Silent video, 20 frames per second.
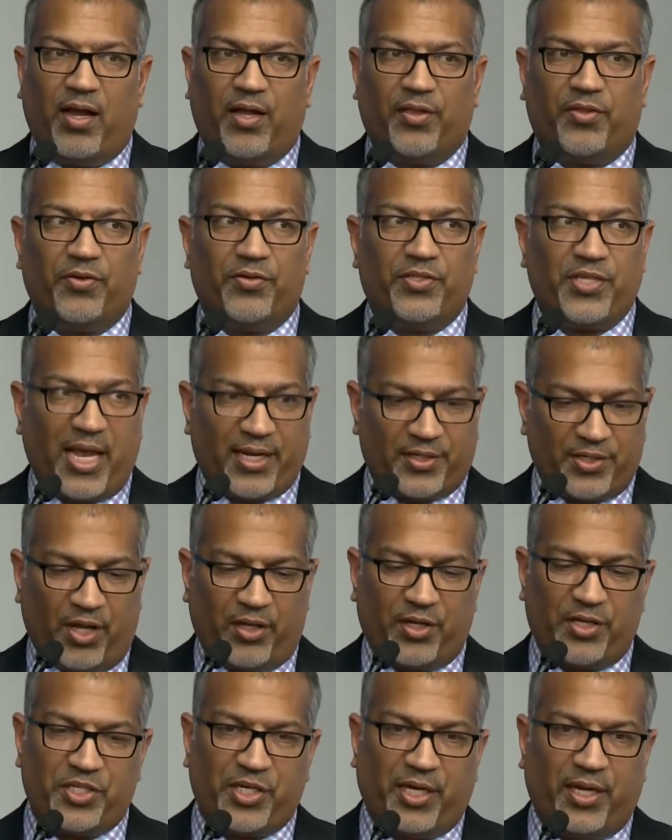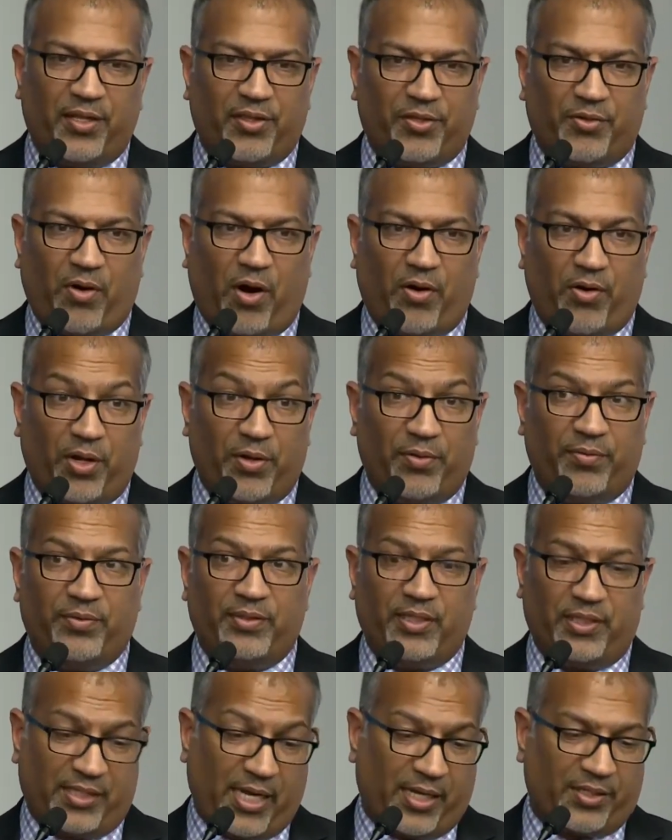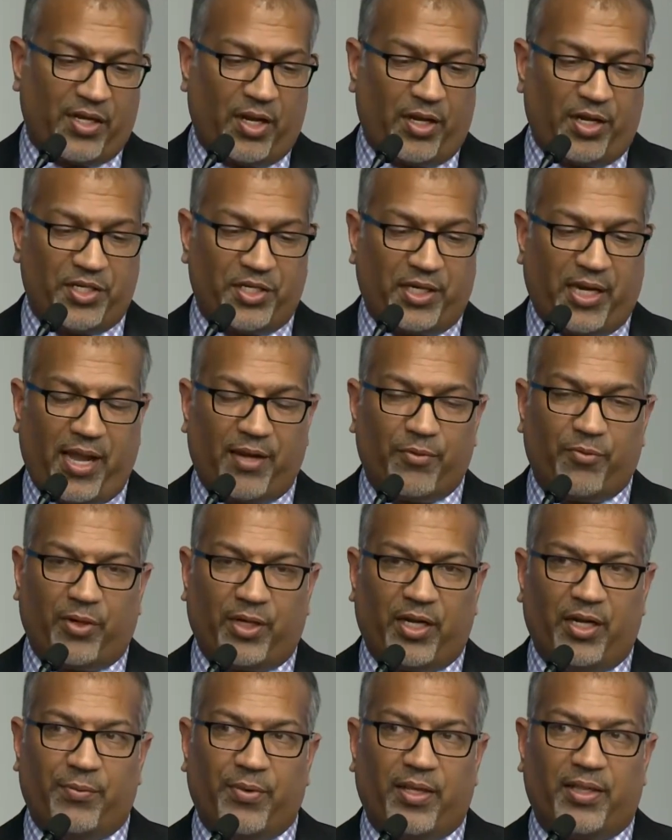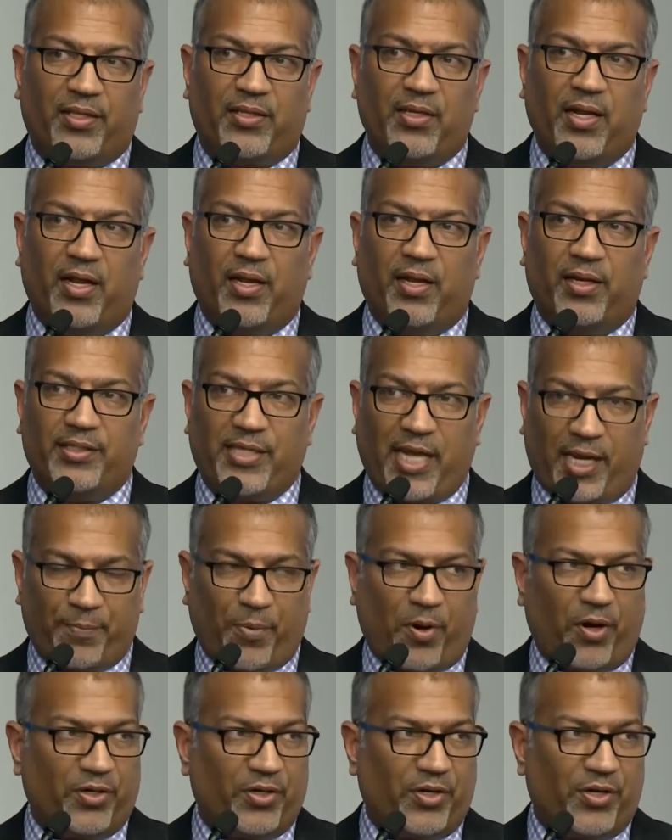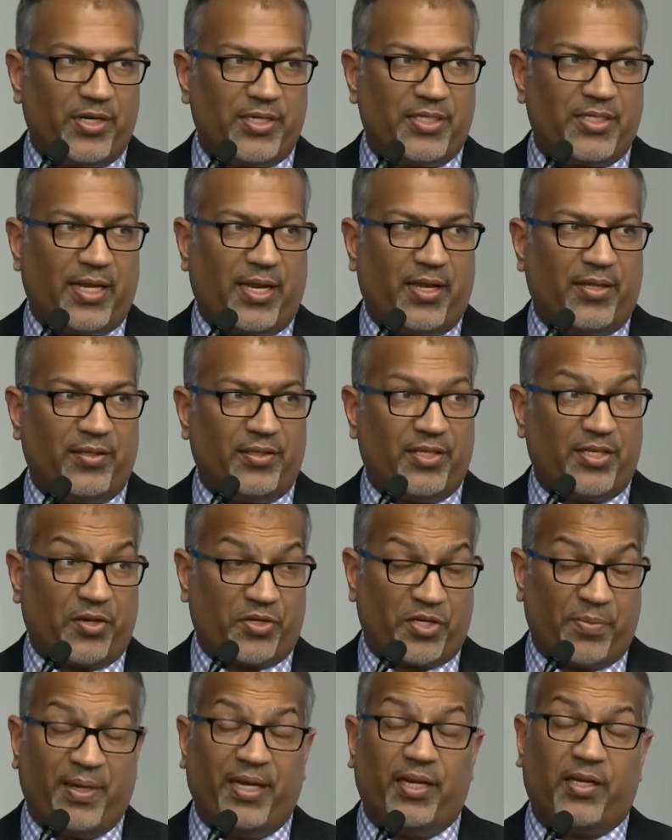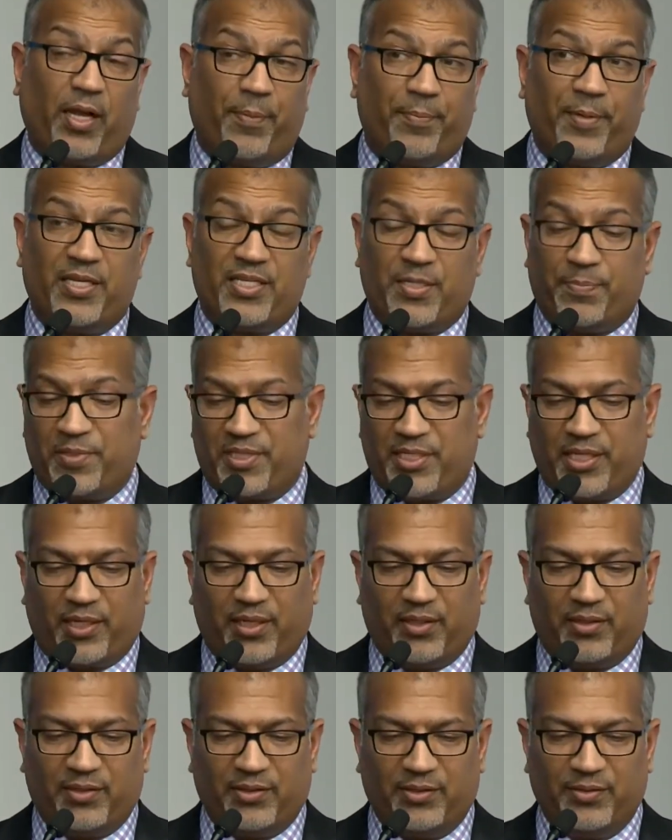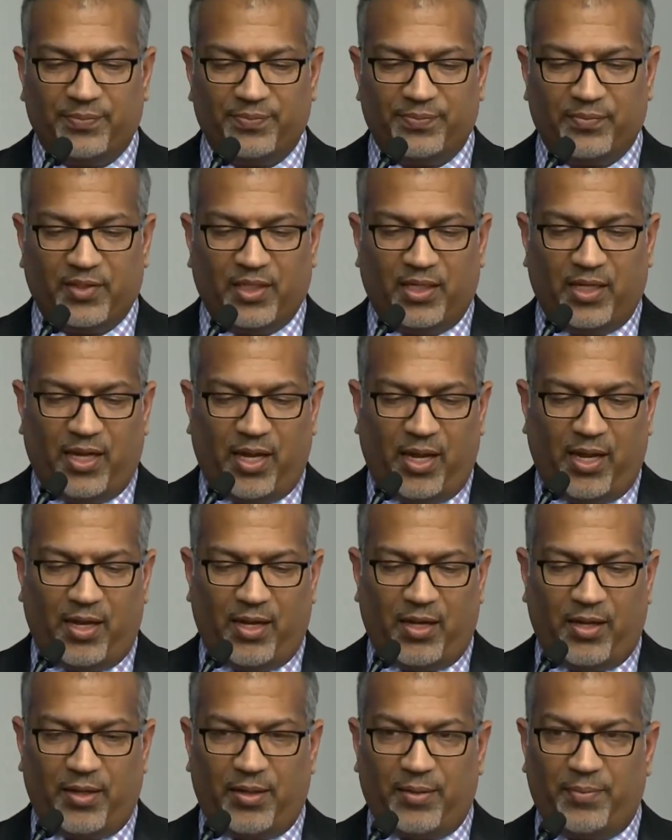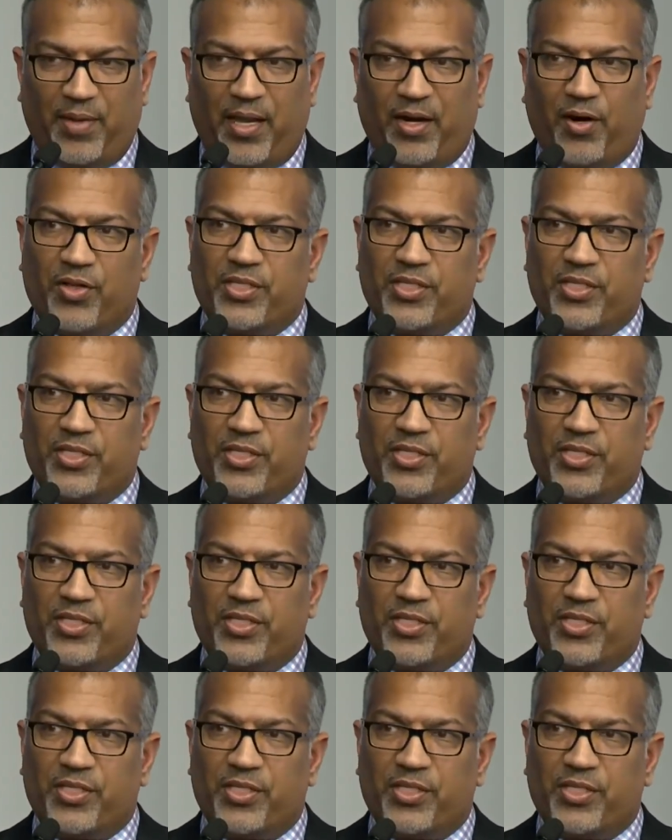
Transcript: through technology, through our own technology, and working with tech partners and social media companies in particular, and